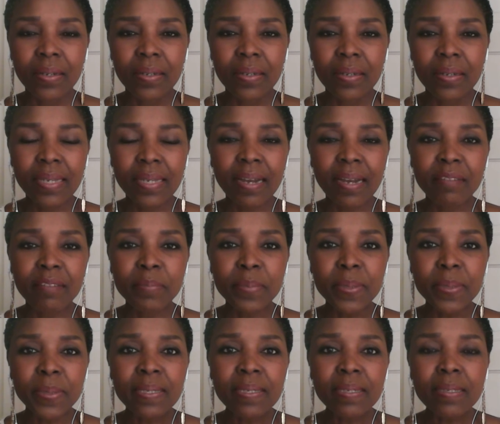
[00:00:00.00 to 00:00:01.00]
They have
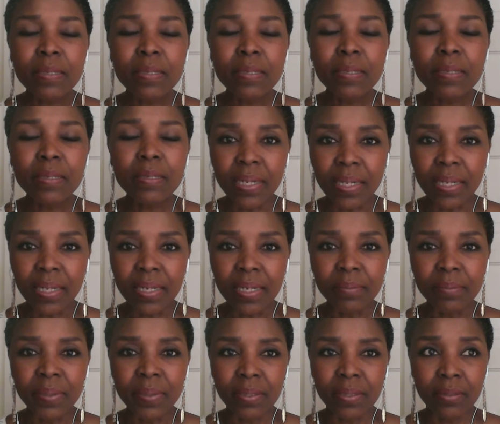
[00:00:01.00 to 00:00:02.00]

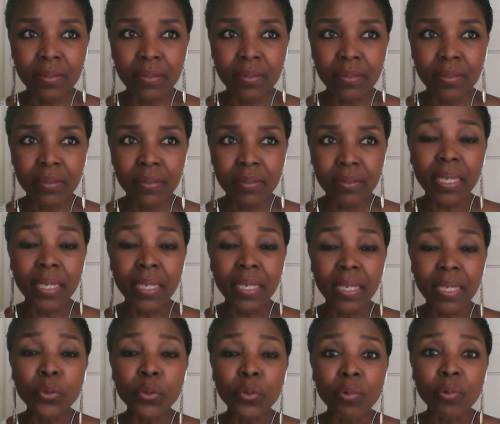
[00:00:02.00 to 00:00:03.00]
participated into being
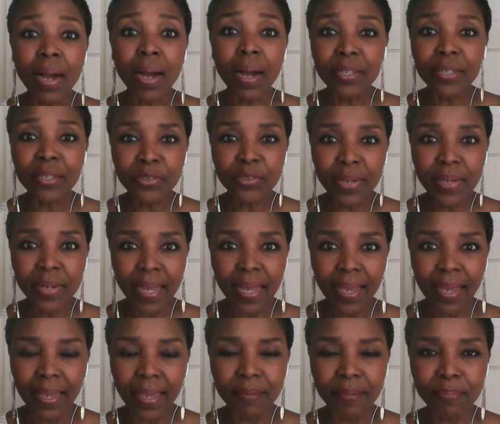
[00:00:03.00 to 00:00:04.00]
who you are
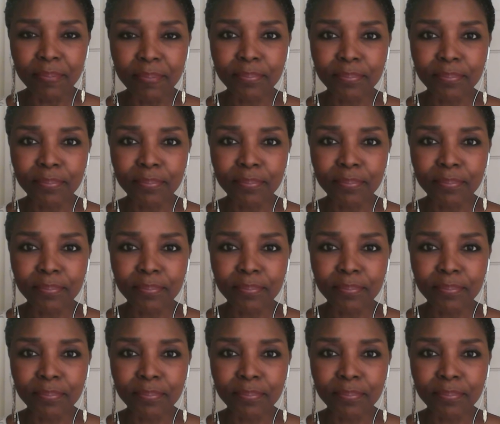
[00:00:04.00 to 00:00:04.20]
today.